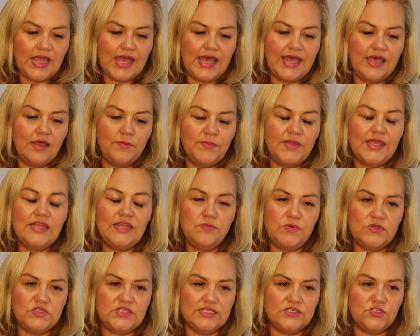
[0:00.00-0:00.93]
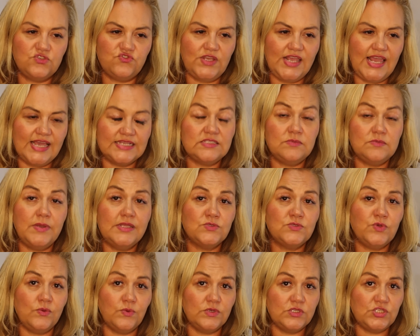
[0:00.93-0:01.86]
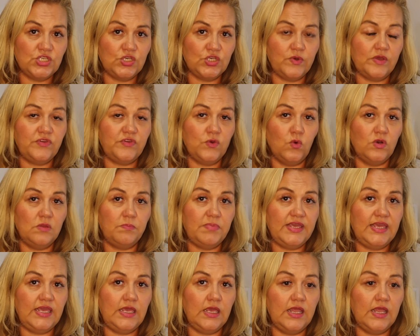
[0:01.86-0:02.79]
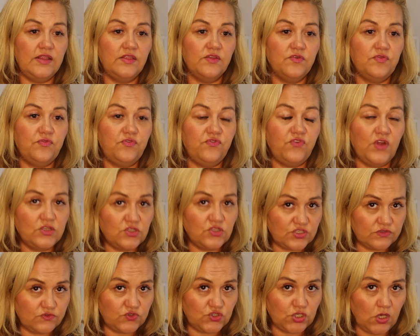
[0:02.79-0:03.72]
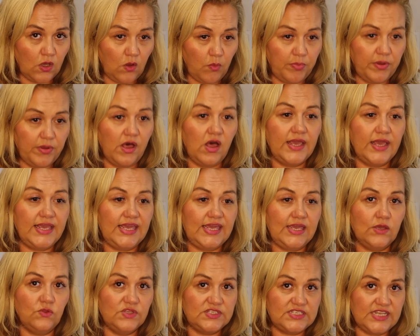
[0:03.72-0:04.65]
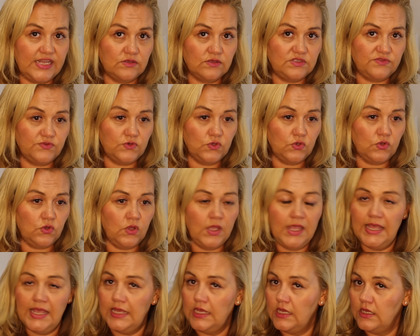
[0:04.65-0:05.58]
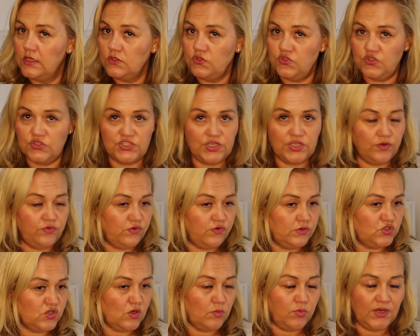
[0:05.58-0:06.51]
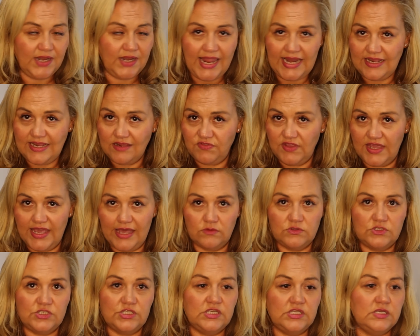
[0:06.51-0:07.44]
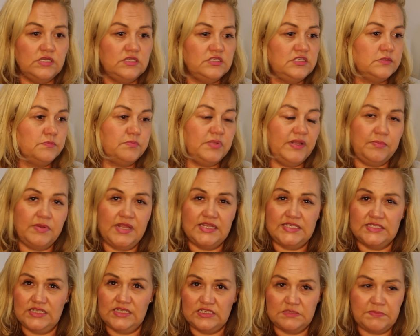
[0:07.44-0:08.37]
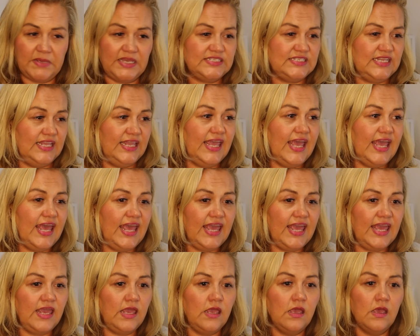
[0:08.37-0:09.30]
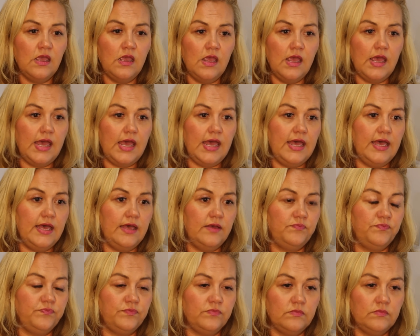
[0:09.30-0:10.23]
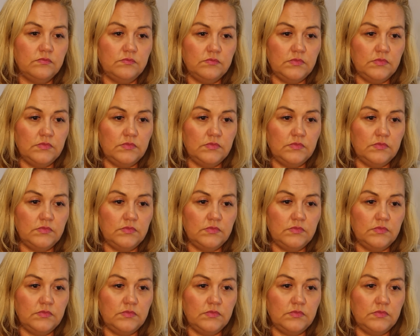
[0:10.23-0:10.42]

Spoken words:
In the beauty industry, yes, depends what you want to do. If you want to be in the front of shop, i.e. on the sales floor, just go for a job on any of the counters, places like Space NK, you